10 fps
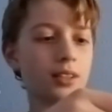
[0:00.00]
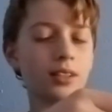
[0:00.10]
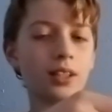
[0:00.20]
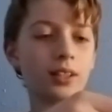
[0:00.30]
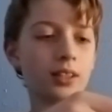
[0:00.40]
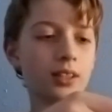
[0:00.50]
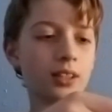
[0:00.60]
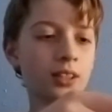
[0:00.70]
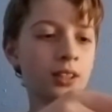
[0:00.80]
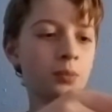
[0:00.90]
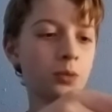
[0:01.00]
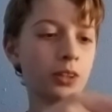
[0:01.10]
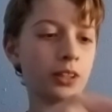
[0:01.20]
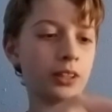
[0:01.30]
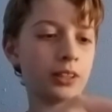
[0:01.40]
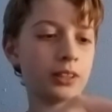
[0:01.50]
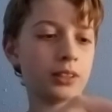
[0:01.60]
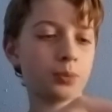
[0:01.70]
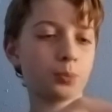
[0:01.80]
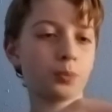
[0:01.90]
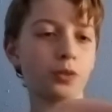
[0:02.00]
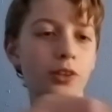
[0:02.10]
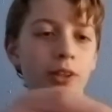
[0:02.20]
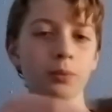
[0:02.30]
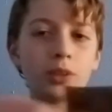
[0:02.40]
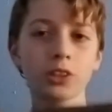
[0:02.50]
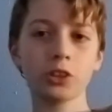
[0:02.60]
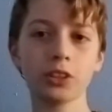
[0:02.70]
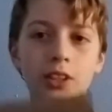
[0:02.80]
that the eBoy is pretty much